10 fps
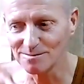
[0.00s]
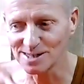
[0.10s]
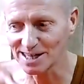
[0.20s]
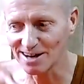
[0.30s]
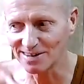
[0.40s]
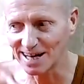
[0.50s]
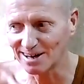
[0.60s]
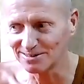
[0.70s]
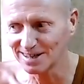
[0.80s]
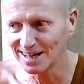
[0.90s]
This
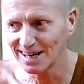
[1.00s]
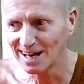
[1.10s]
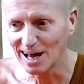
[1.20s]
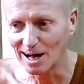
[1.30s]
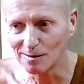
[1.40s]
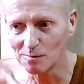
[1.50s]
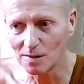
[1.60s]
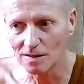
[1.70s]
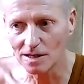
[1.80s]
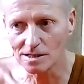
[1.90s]
means
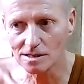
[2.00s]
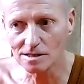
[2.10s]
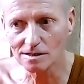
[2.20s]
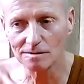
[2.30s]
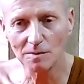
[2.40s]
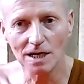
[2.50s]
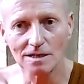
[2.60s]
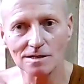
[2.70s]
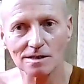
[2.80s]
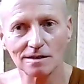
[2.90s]
you can
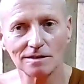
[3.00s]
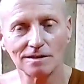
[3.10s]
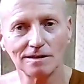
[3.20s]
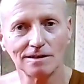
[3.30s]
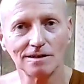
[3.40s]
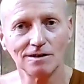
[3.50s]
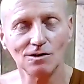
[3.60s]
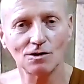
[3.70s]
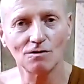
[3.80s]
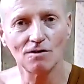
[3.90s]
relax
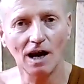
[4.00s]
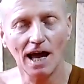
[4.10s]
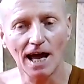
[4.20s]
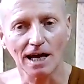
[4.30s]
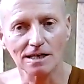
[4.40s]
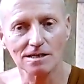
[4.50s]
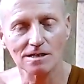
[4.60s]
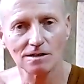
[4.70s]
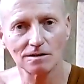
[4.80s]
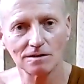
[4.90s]
and do nothing,
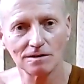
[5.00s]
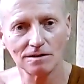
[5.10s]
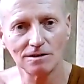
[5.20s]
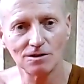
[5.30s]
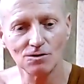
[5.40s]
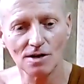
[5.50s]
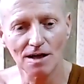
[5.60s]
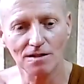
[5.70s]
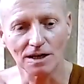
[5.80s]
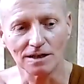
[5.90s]
and the answer
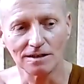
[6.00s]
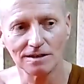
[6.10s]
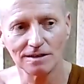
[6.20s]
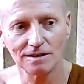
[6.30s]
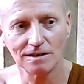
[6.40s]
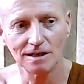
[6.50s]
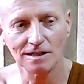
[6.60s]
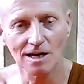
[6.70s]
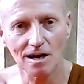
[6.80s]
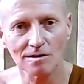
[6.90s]
will come along.
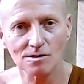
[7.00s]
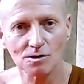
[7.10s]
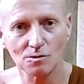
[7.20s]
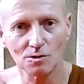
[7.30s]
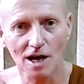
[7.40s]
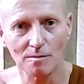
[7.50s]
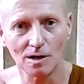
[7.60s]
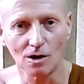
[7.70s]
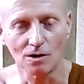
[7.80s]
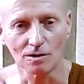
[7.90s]
If
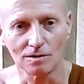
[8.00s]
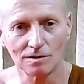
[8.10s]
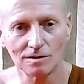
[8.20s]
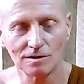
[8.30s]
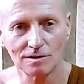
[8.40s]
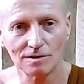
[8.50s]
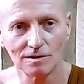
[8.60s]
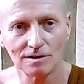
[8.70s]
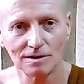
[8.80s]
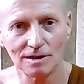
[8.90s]
it's important. If
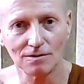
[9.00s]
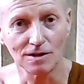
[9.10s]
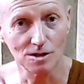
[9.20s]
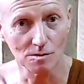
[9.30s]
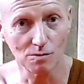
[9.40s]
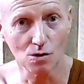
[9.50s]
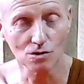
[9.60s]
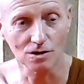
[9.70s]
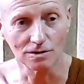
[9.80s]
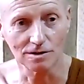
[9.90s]
it's not,
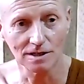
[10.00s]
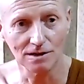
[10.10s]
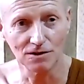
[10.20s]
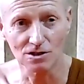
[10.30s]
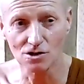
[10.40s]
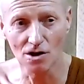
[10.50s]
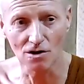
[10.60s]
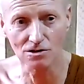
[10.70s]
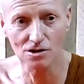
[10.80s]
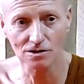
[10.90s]
it
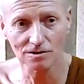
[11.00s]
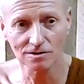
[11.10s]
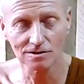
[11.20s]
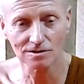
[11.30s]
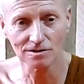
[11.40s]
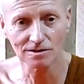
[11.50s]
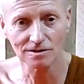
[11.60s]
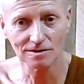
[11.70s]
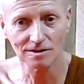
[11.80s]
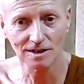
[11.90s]
may just remain
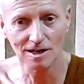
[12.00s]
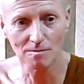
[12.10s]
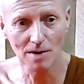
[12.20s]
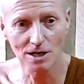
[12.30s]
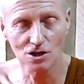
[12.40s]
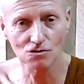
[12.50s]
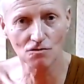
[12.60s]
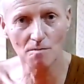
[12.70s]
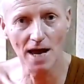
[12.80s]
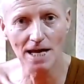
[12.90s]
in limbo.
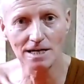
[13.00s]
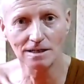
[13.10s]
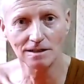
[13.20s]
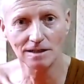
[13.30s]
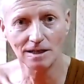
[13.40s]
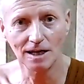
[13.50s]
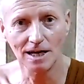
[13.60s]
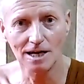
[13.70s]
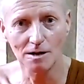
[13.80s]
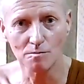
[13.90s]

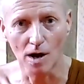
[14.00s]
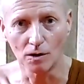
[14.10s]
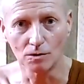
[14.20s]
Let it.